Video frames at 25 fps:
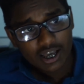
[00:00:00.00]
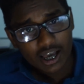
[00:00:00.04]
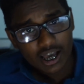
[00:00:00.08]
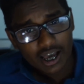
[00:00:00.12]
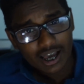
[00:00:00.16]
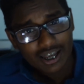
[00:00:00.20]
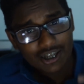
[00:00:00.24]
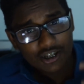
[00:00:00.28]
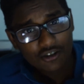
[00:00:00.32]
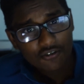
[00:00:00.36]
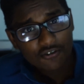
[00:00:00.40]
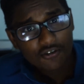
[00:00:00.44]

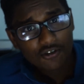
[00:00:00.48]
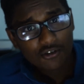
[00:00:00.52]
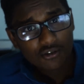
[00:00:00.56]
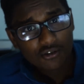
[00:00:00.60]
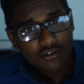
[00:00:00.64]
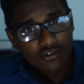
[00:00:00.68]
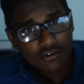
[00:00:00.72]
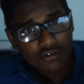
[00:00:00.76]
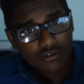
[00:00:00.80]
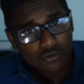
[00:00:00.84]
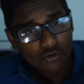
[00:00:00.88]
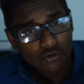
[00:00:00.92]
and if you
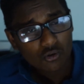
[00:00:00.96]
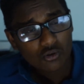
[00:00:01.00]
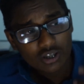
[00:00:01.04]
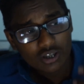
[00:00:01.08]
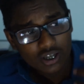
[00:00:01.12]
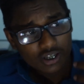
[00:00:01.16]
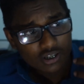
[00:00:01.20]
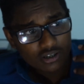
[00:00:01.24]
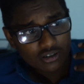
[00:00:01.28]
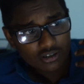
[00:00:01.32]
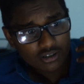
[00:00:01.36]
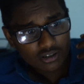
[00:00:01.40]
know
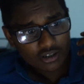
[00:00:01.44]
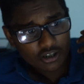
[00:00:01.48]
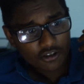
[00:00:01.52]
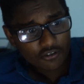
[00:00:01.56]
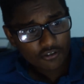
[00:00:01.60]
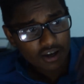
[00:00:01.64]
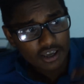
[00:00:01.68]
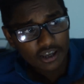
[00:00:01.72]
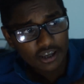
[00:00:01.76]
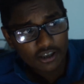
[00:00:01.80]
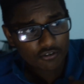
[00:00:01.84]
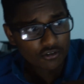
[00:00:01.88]
that
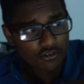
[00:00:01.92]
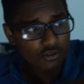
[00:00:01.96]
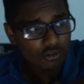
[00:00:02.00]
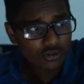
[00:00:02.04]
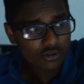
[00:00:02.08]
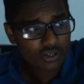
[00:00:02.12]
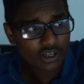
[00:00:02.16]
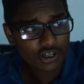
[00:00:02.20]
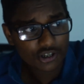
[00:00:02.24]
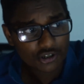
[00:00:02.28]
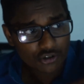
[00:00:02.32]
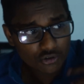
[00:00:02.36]

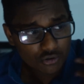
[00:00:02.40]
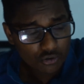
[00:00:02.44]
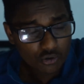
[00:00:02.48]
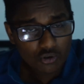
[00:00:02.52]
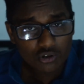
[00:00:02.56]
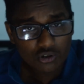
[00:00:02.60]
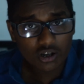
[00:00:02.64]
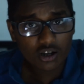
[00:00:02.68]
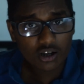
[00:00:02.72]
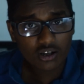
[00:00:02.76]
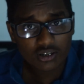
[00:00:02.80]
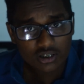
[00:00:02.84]
you know
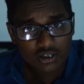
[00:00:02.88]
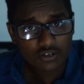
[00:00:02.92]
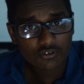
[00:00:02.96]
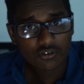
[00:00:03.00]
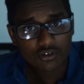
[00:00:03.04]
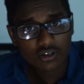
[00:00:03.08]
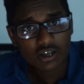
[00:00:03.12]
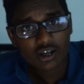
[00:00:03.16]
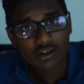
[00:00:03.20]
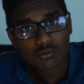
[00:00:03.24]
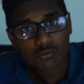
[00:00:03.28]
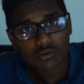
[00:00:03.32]
the answer for
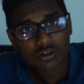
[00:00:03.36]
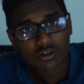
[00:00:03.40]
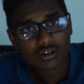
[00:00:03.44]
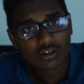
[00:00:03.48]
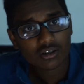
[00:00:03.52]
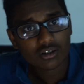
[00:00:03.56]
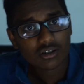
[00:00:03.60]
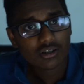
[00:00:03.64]
that one,